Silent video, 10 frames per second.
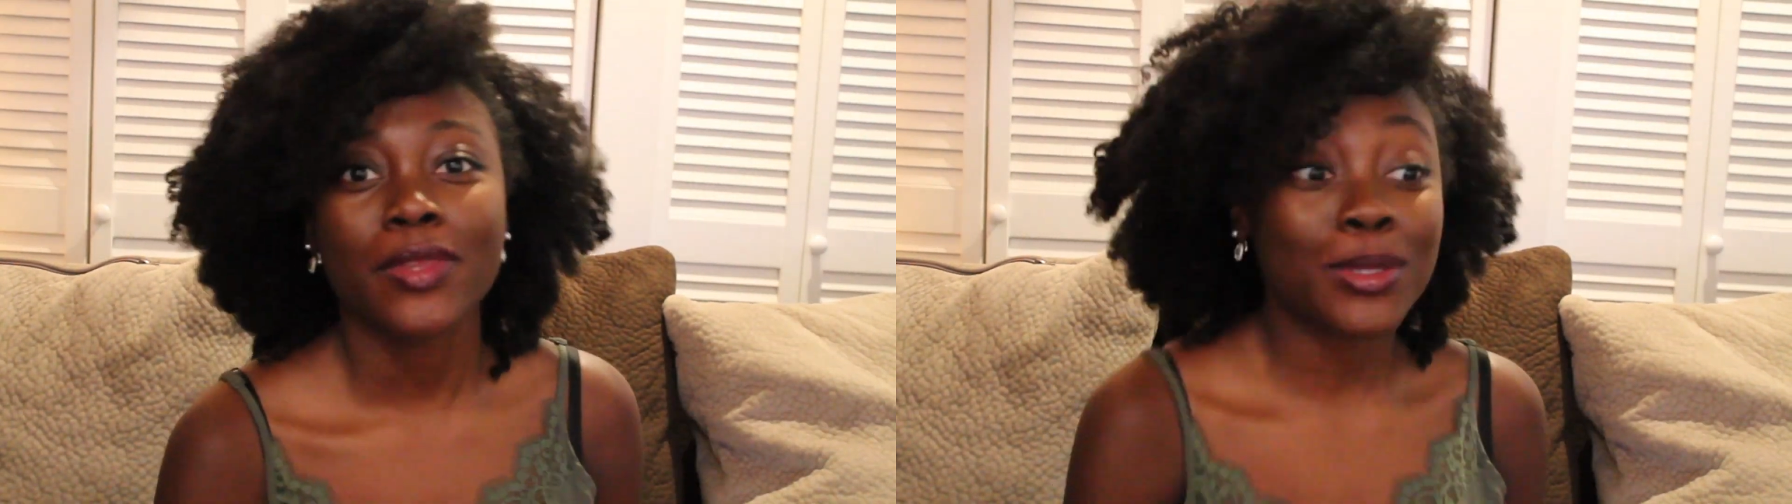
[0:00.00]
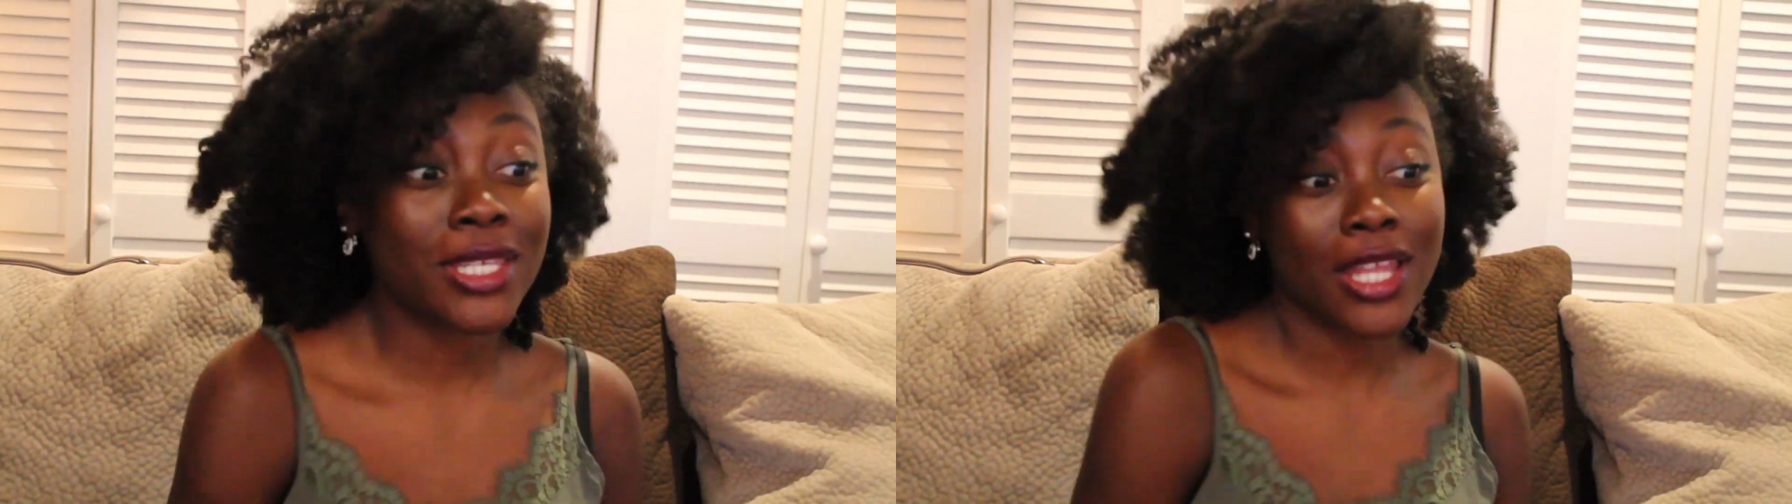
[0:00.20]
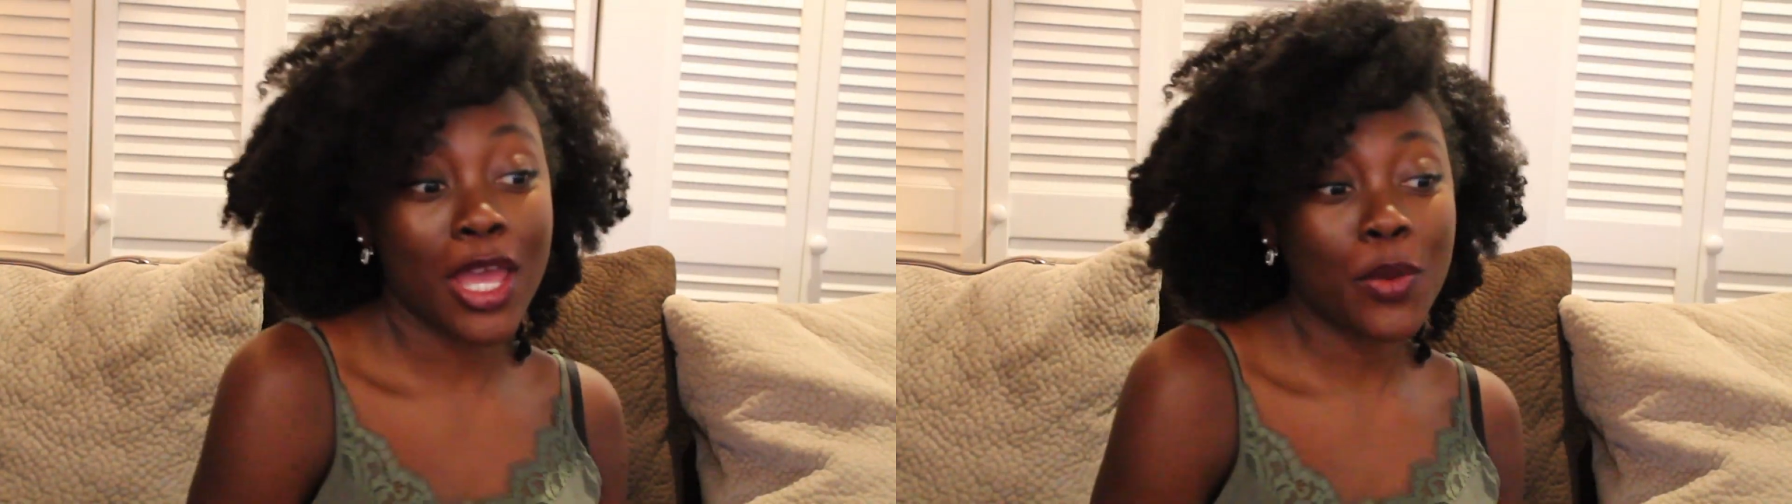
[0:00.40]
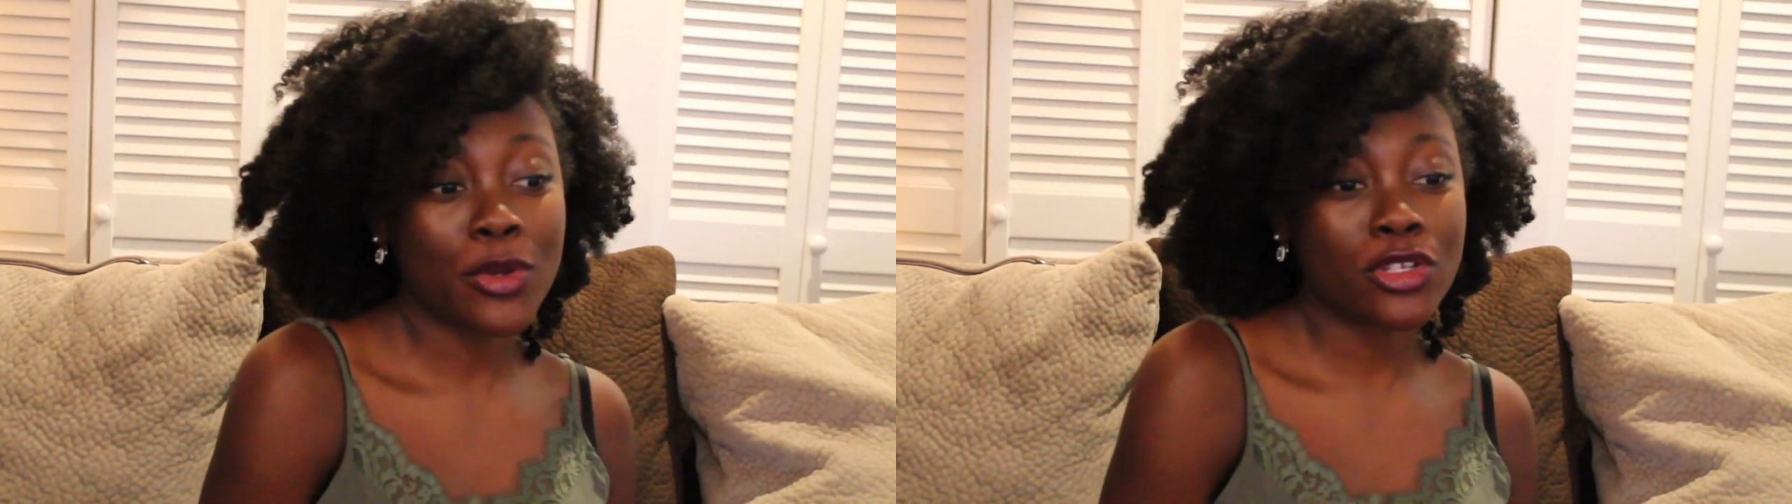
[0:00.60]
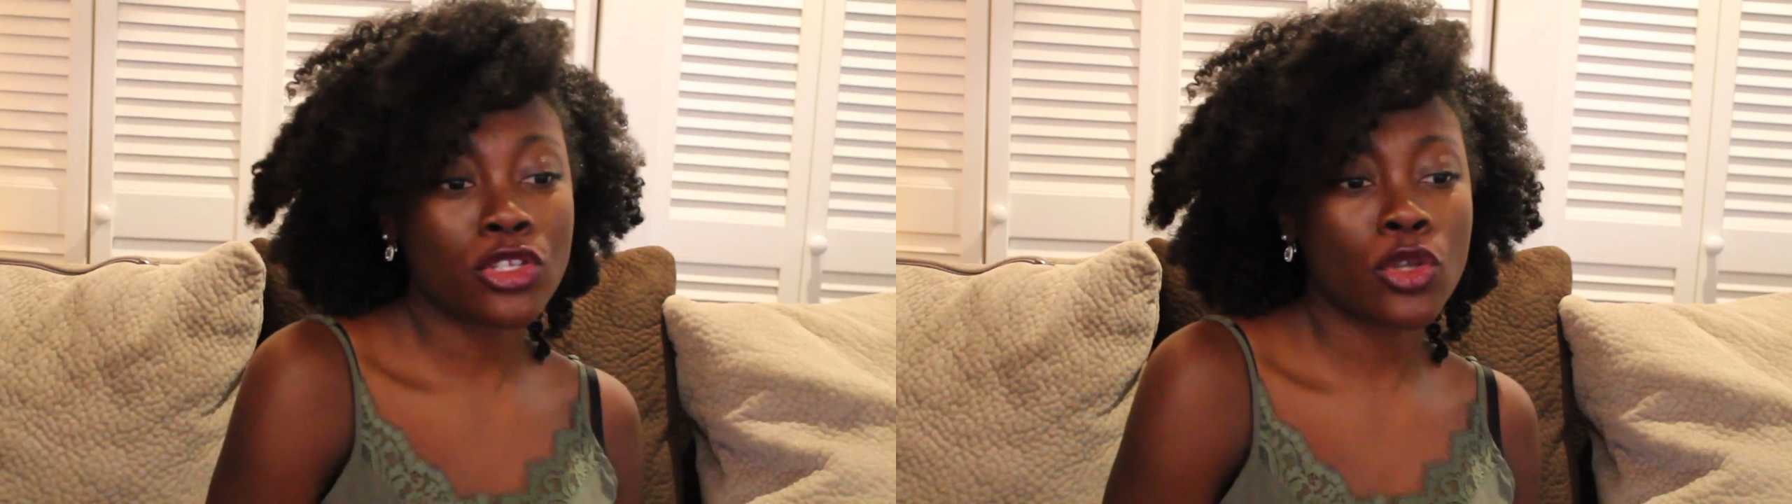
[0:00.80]
Today
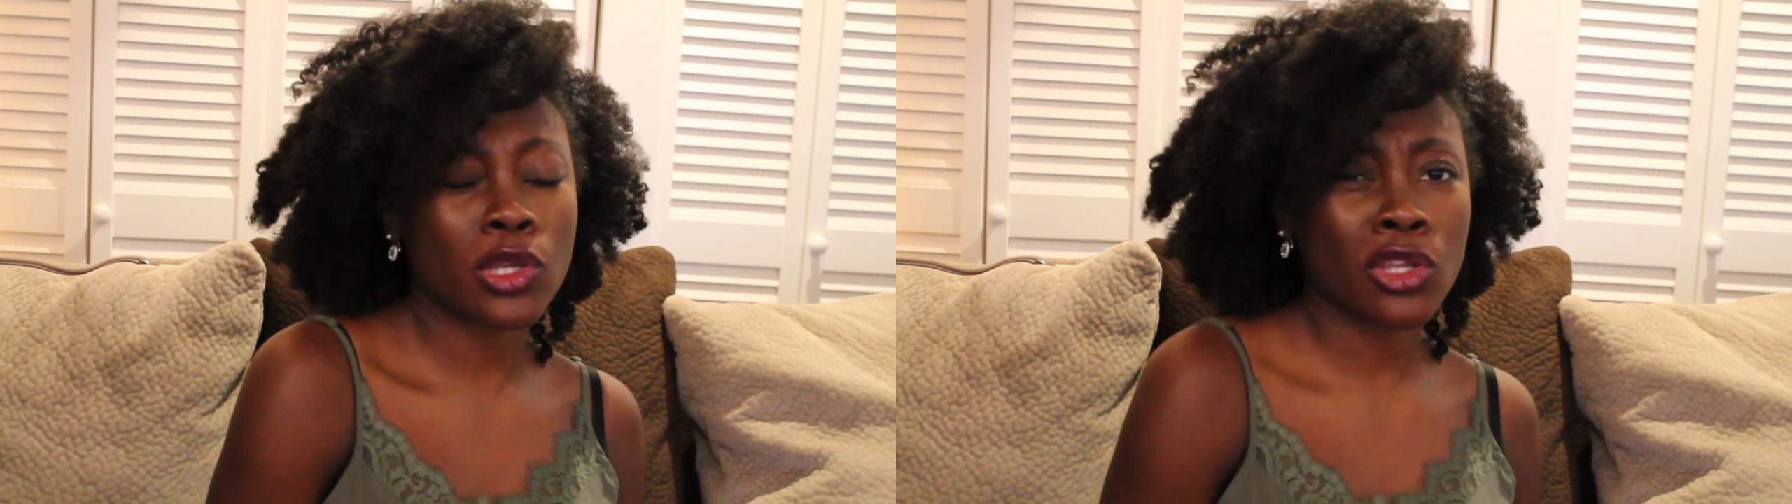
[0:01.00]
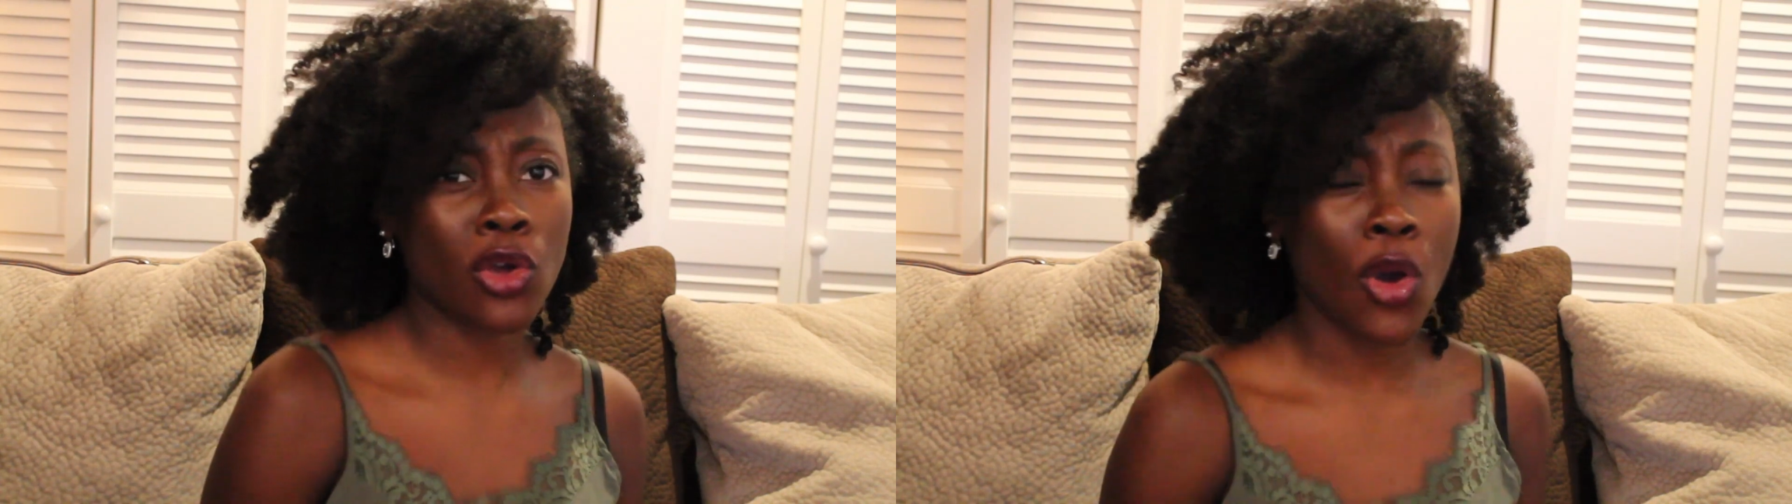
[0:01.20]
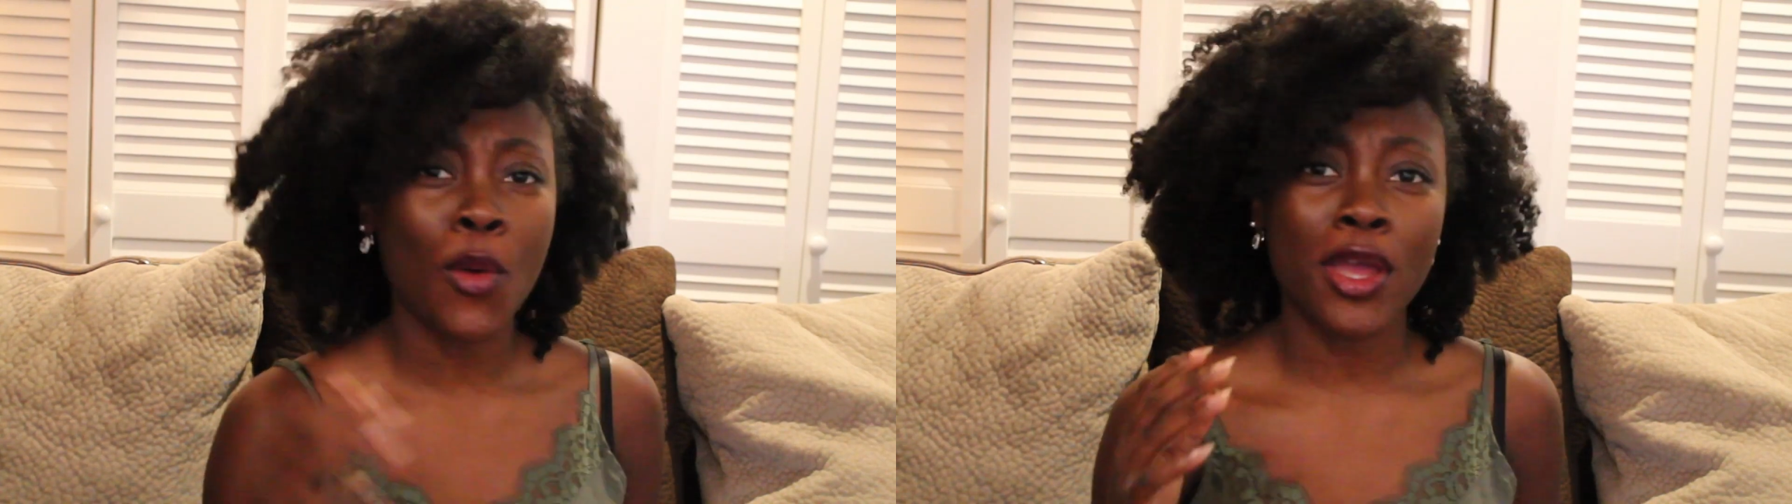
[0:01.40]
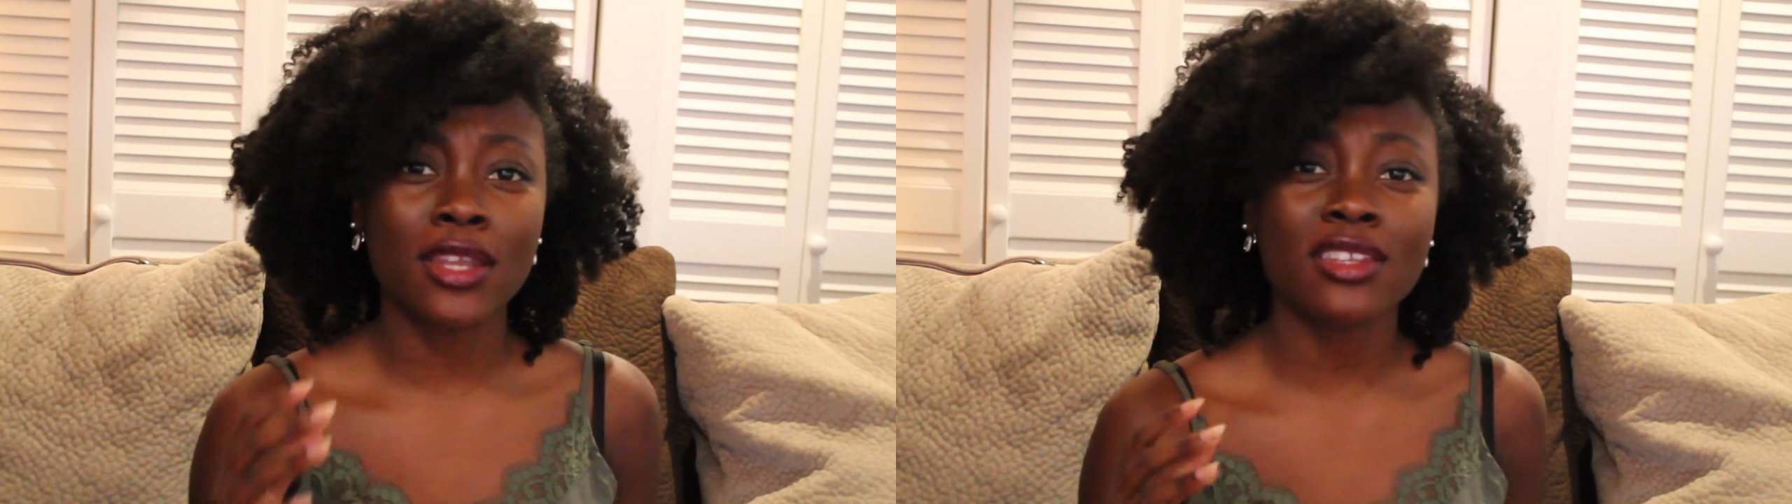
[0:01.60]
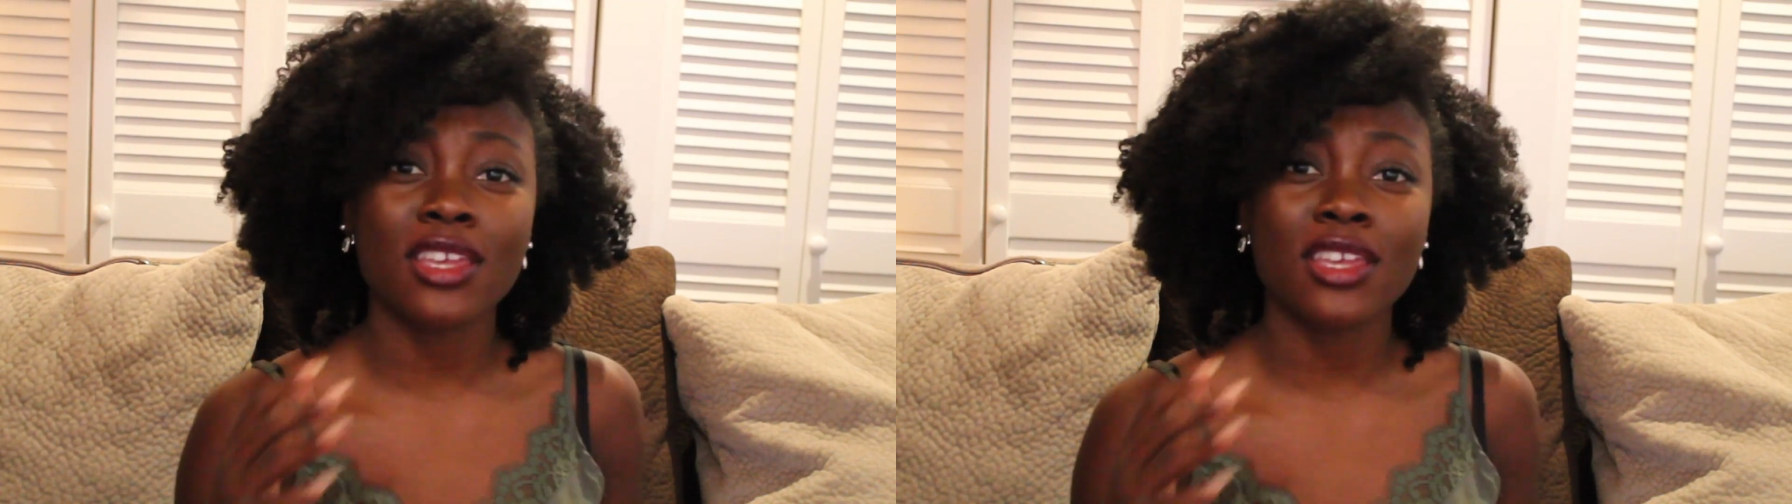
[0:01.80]
we're just going to go in